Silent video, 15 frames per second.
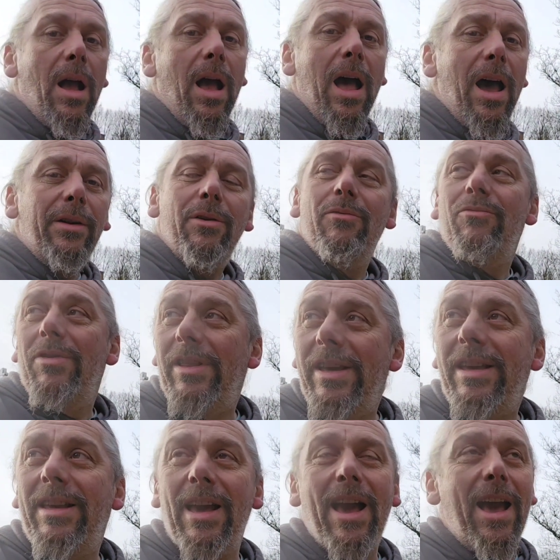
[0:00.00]
I don't really
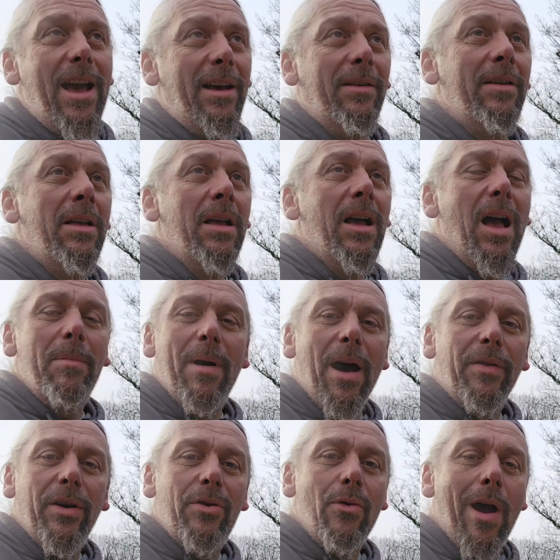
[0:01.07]
care about
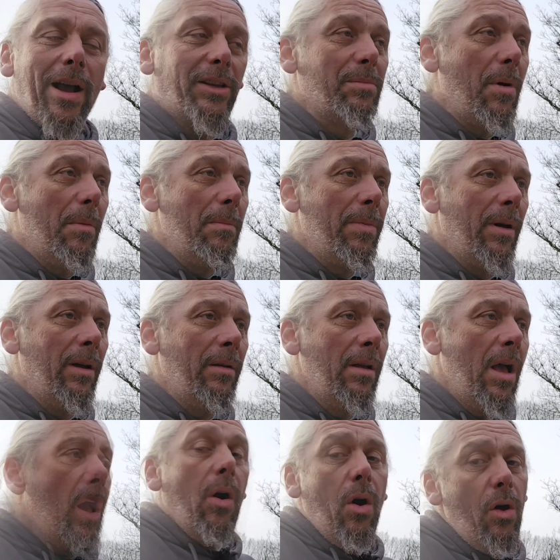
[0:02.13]
the cracked bumper,
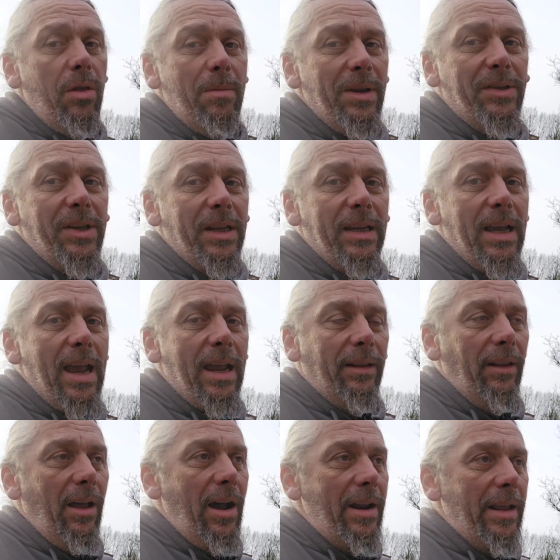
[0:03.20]
or the missing
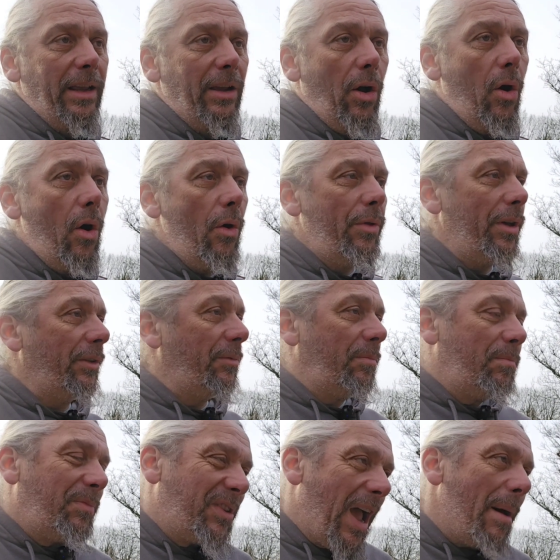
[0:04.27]
headlining, or the
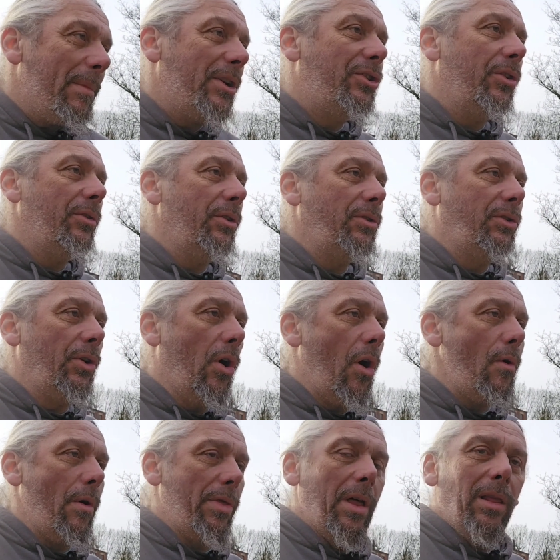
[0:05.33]
damage on the
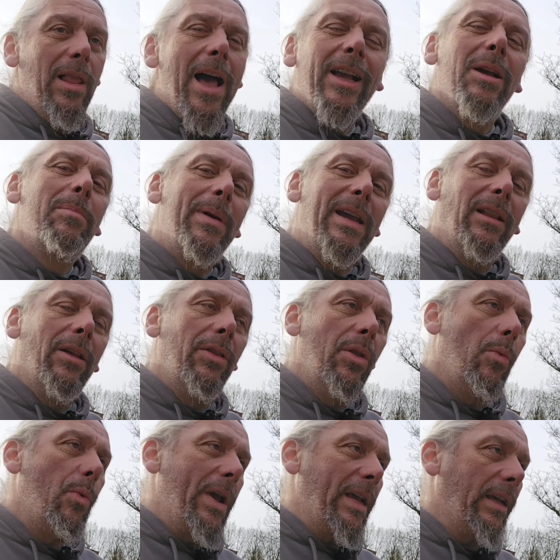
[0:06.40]
door, or the lack of peel on the
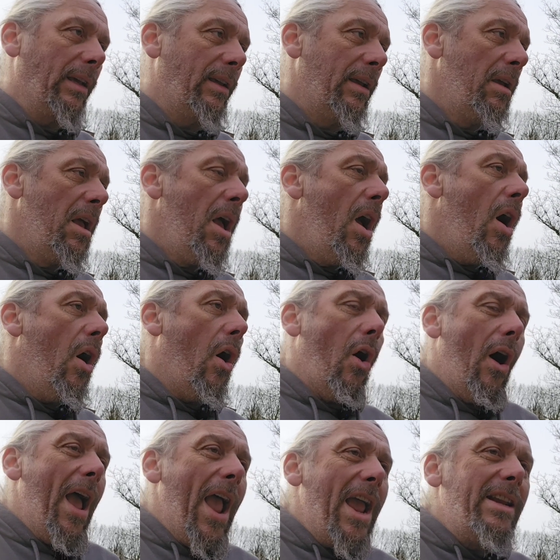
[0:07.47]
wing,
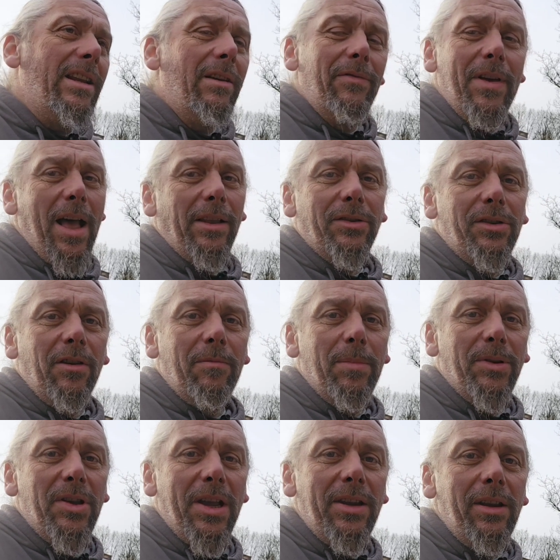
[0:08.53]
or any of that stuff
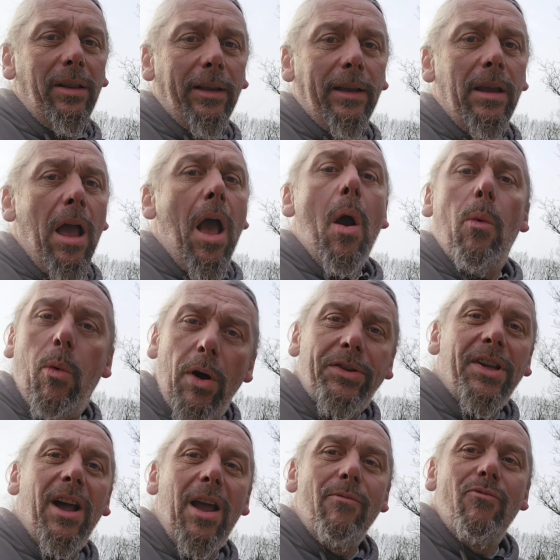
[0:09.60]
particularly. What
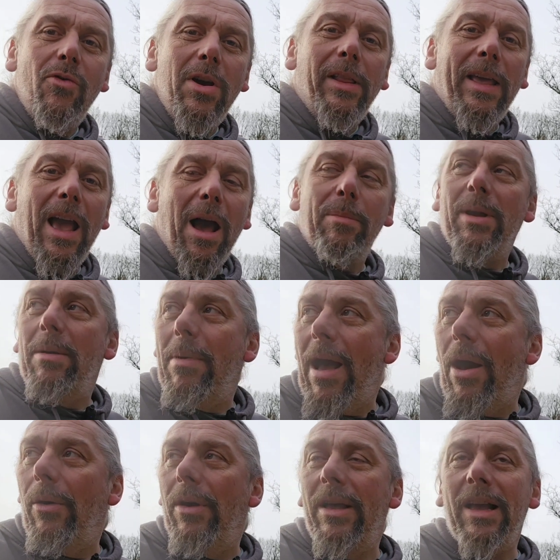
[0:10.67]
I'm really happy
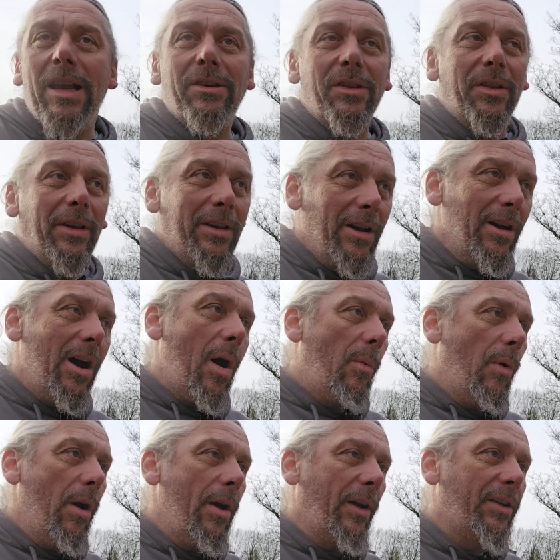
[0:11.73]
about is that the car
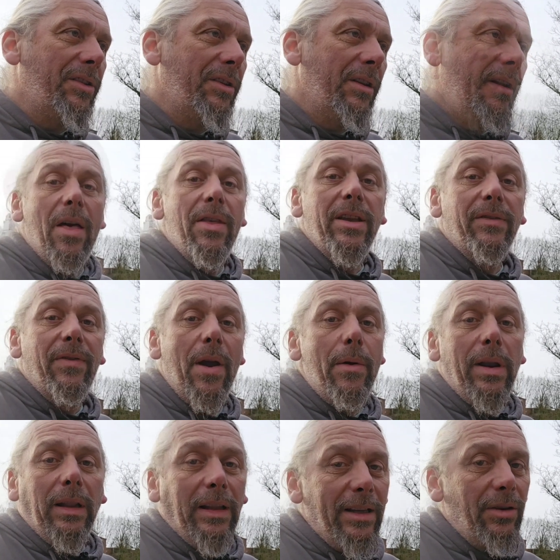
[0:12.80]
works, and there's
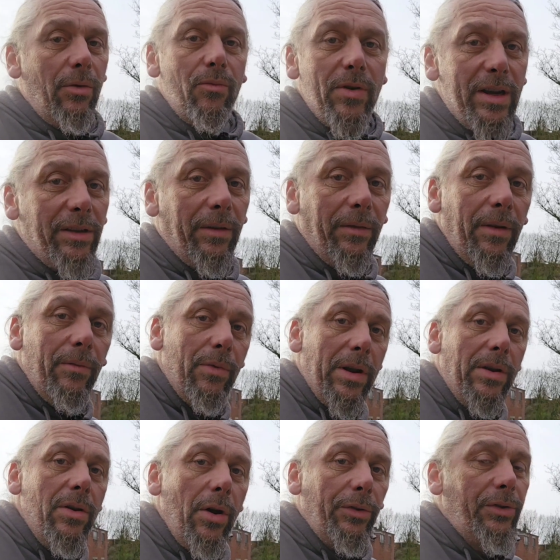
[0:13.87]
very little reason for it
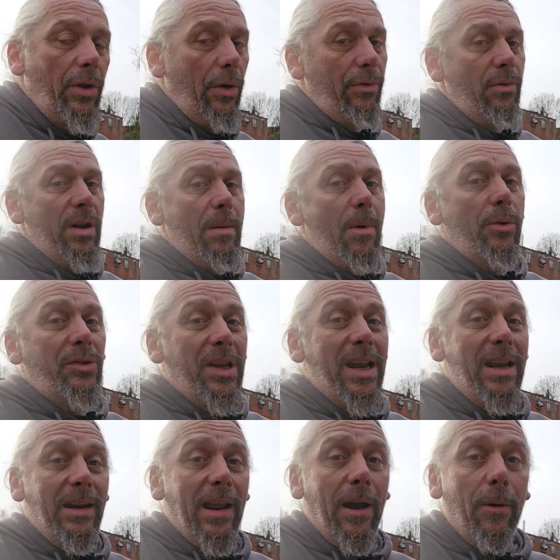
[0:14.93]
not to go through an MOT
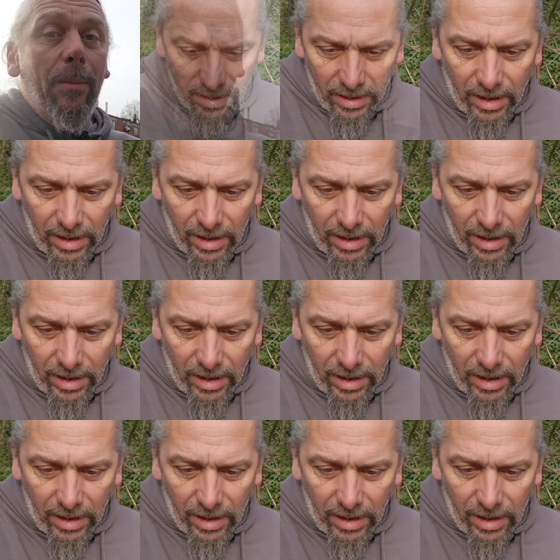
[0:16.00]
now.